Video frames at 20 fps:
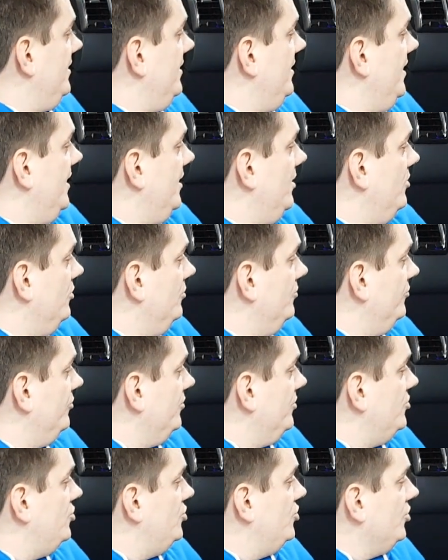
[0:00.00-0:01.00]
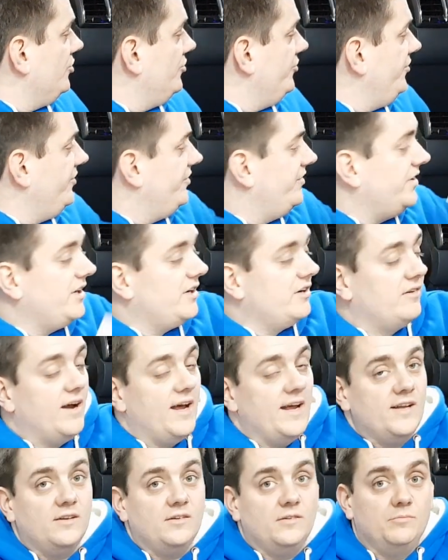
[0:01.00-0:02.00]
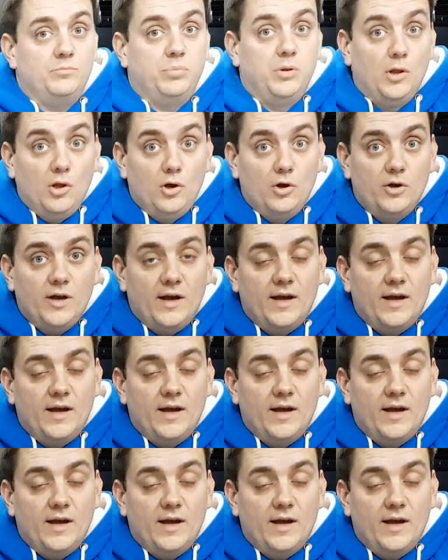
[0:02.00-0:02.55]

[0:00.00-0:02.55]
it comes with just a cigarette plug.